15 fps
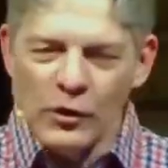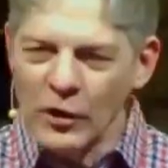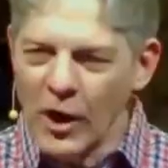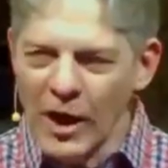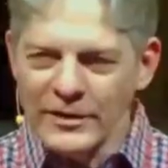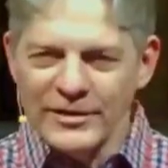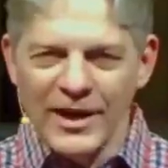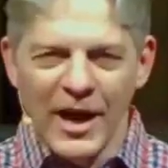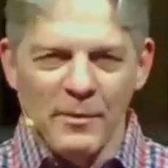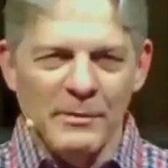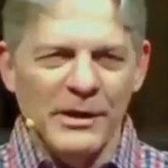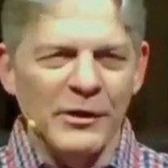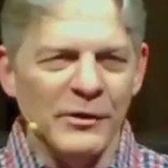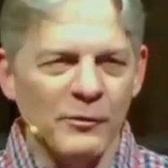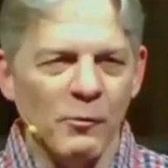You could all
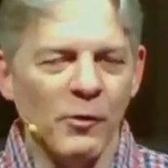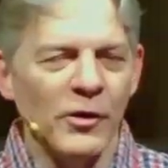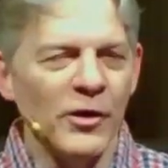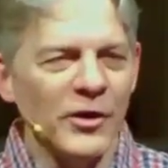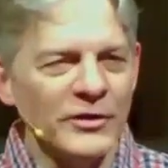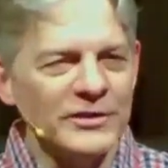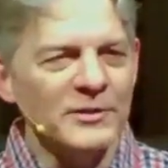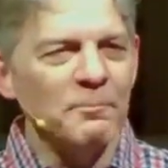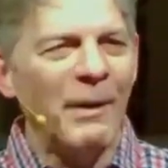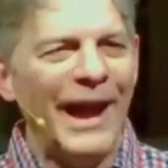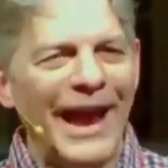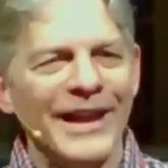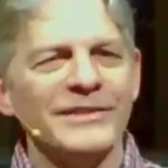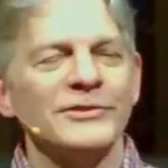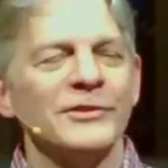tell me you're the
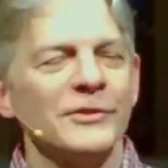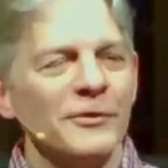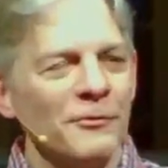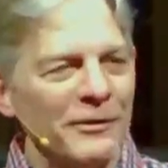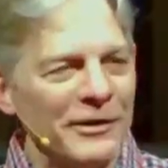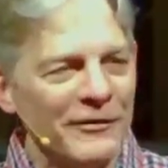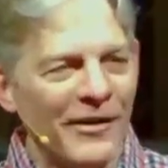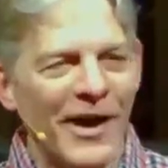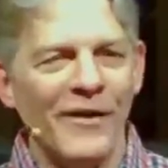worst pastor